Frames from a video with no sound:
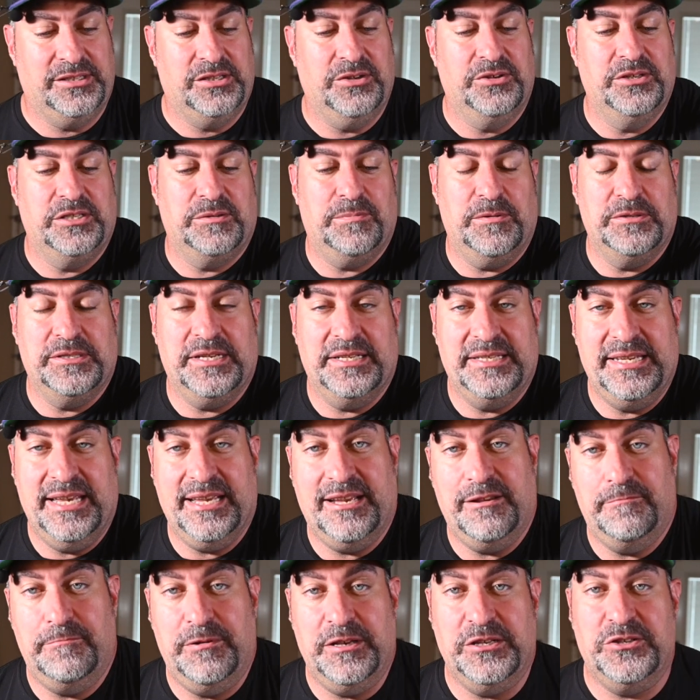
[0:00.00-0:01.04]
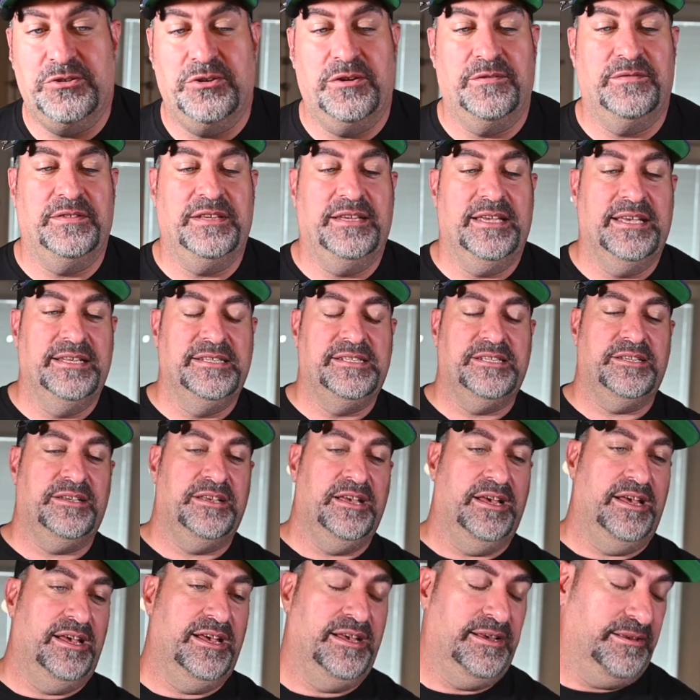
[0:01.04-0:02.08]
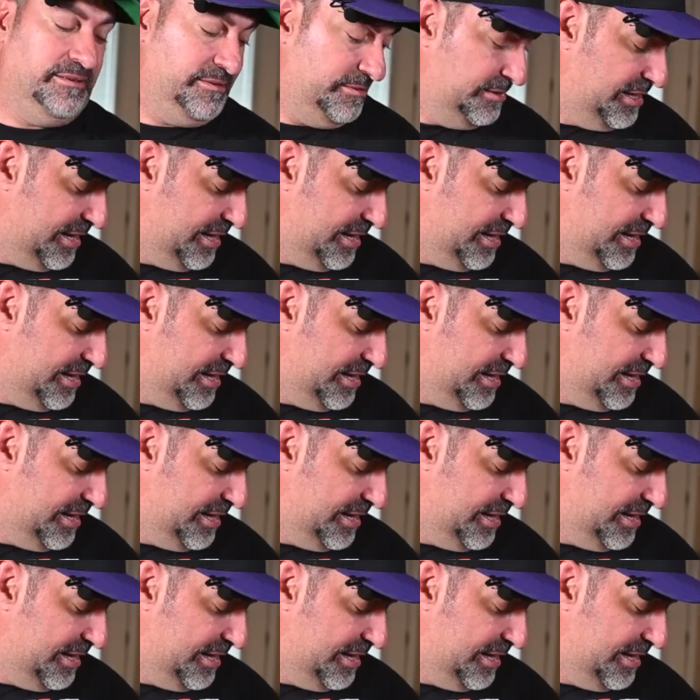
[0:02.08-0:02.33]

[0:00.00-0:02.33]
So you're supposed to take a picture of the Insta uh,